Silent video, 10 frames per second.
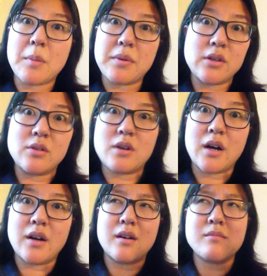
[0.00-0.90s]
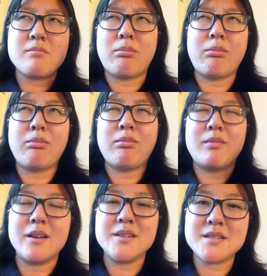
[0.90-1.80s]
up a little higher
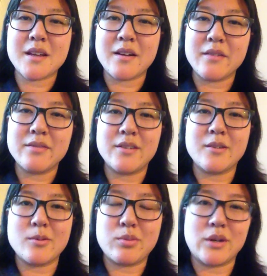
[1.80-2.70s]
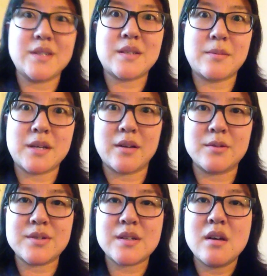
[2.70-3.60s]
instead of, you know, putting
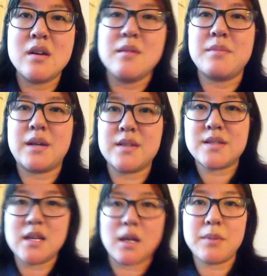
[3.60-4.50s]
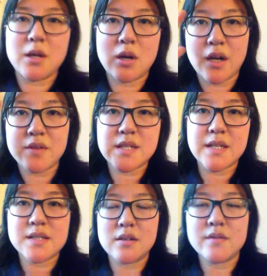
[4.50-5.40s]
subtitles, because he can be kind of
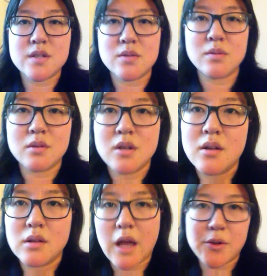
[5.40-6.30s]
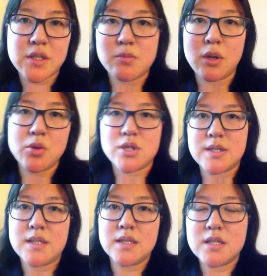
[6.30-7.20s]
sensitive to loud
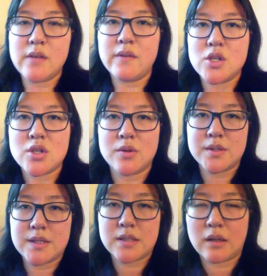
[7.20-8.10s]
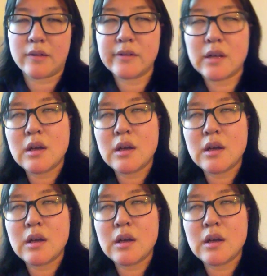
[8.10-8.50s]
explosions in TV shows and stuff.